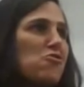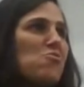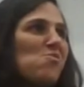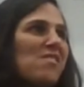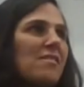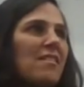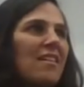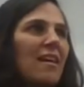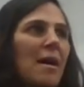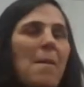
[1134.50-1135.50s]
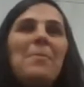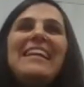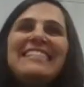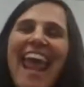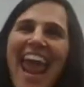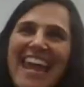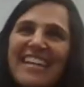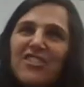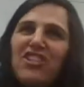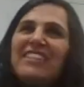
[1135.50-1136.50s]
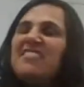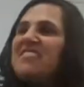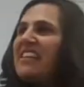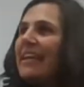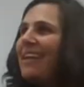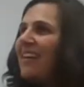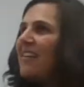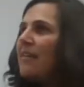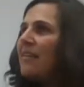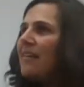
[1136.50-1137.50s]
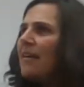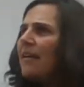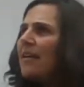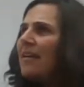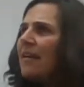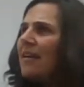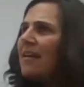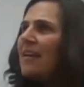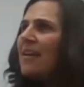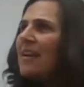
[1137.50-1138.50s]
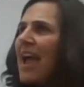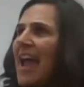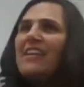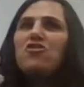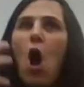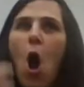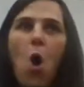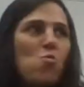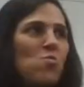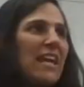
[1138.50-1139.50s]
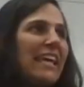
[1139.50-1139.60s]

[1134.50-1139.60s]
It's true, but it's agency, and it's